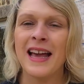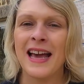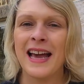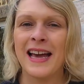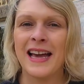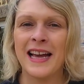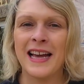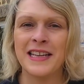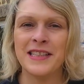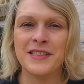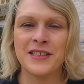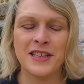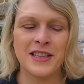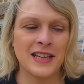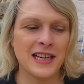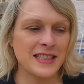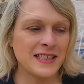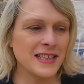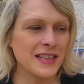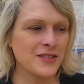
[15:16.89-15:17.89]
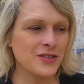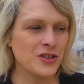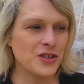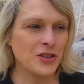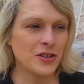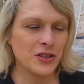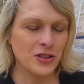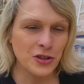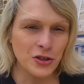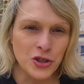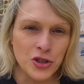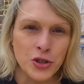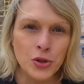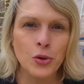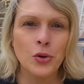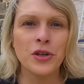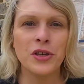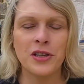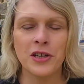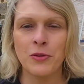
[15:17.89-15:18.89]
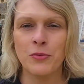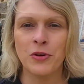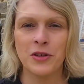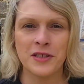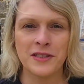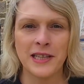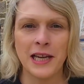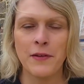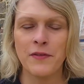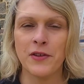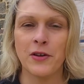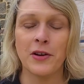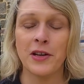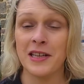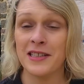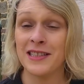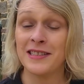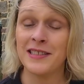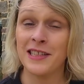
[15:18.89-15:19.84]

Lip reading: And I said to Jude, are you sure you don't want a safety harness?